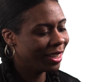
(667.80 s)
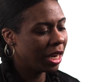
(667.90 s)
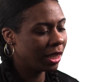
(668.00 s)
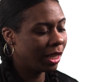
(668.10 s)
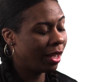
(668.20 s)
Then
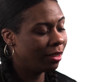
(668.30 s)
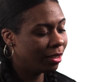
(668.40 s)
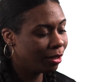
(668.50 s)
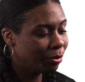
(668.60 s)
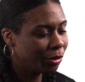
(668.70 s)
at the end
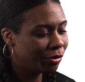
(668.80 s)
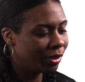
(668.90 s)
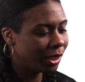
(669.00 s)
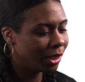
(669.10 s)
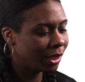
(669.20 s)
of the
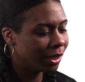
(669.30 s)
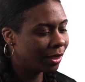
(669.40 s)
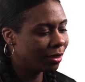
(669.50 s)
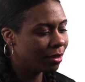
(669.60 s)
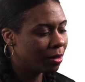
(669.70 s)
movie,
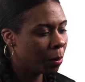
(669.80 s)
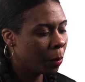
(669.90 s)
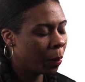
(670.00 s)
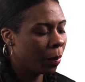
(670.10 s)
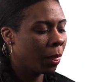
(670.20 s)

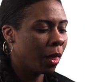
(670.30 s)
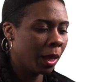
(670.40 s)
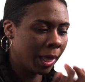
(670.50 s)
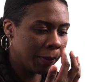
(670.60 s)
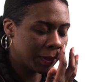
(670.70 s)

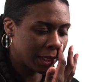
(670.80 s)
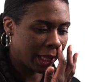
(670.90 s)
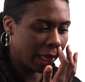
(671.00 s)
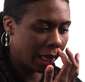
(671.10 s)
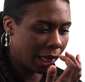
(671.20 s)
he was
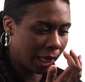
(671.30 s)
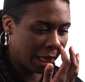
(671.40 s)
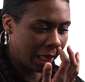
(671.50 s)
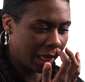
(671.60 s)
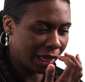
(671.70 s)
like,
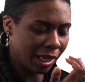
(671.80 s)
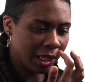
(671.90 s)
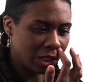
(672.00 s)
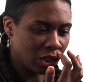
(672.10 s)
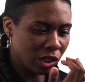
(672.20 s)
can I
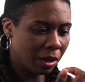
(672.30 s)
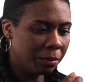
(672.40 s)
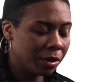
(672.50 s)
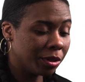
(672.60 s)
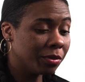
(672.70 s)
get your
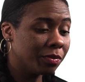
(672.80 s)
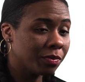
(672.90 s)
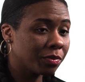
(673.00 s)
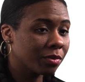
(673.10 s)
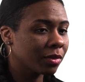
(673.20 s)
number?
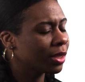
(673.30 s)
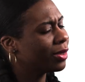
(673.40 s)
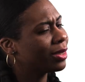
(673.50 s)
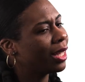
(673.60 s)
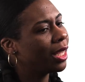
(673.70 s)
I
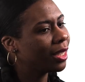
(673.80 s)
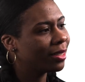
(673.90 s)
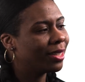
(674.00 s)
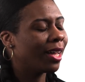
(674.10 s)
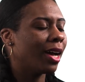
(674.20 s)
was
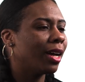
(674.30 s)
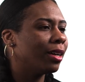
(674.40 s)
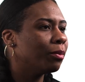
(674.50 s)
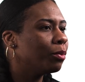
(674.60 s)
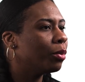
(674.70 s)
like,
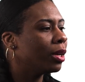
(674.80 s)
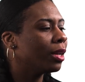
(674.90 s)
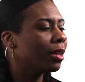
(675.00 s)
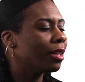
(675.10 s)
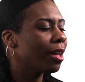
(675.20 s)
nah,
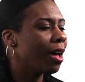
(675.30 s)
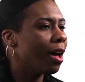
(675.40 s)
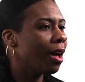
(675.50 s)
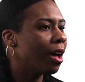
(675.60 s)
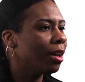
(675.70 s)
but
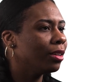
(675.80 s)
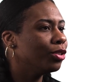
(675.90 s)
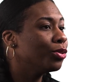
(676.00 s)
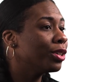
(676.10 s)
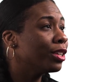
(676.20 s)

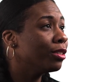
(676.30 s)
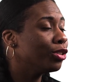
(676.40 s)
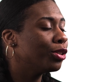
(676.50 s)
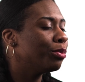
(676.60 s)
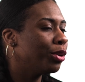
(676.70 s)
you
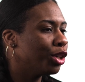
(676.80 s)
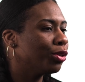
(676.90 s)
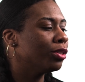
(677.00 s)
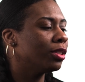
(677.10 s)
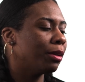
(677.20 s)
could put
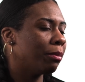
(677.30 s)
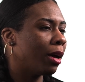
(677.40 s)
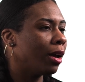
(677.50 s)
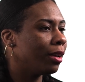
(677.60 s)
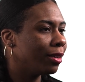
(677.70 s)
yours in
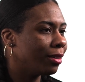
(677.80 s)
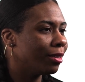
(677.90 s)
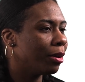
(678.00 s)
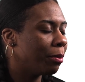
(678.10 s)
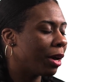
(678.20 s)
mine,
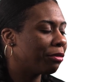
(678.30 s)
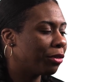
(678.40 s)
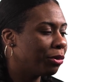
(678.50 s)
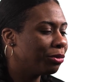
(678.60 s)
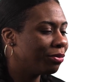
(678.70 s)
in my
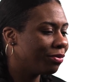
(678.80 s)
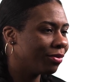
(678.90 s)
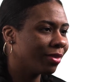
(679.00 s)
phone.